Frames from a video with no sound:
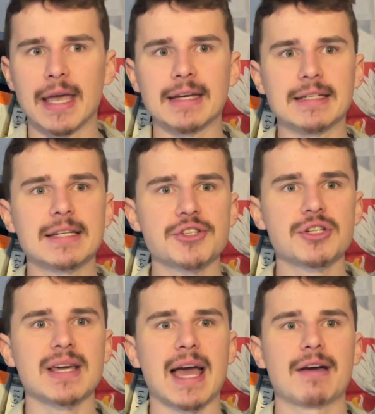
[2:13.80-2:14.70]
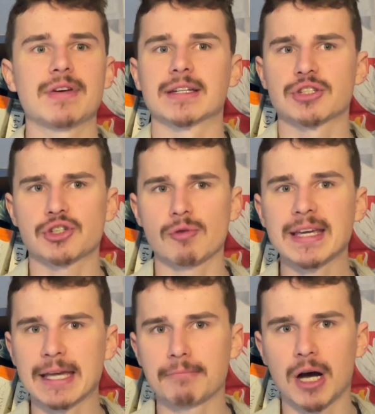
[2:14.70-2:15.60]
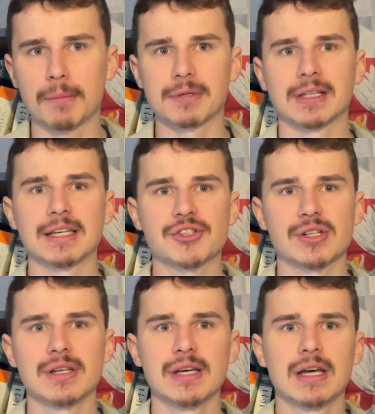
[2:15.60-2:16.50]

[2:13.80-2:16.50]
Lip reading: In addition to having a shrinking population,